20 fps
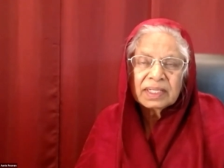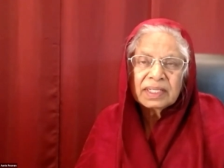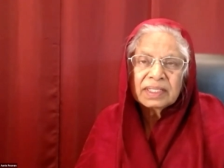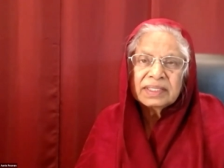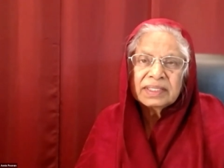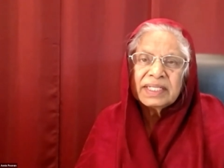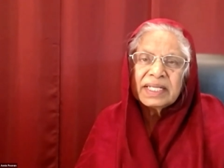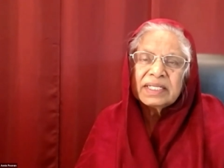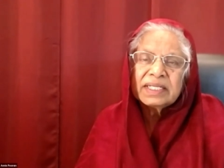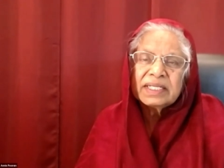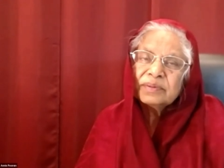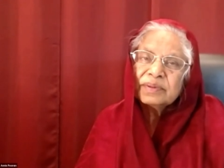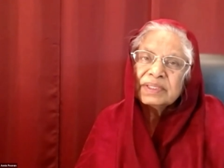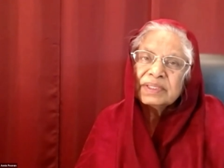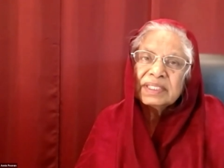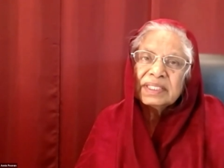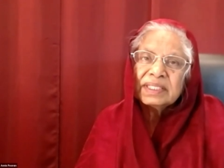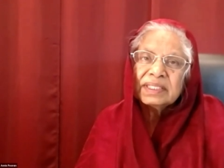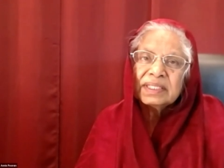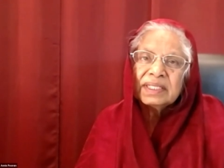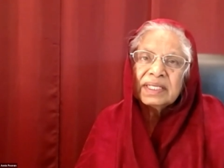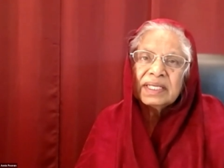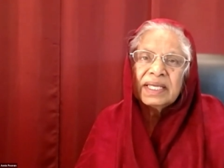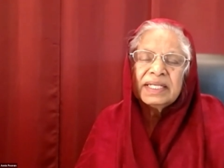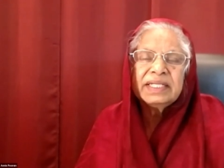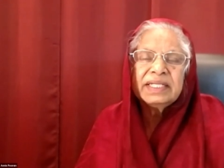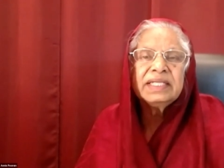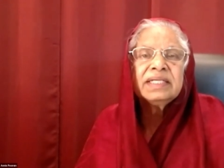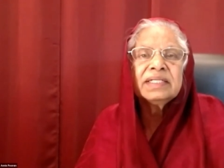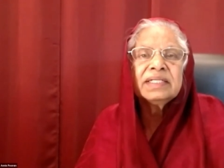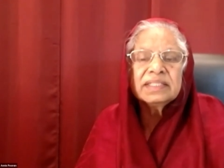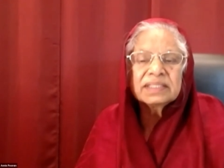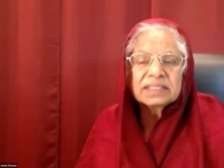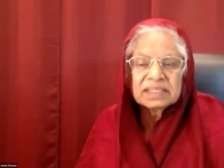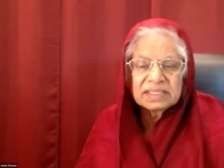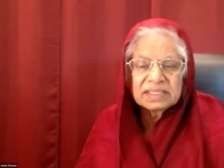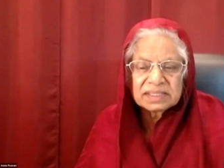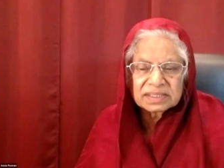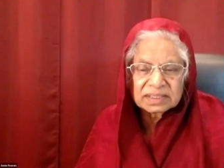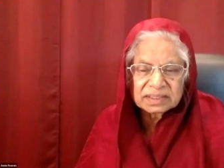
content with any earthly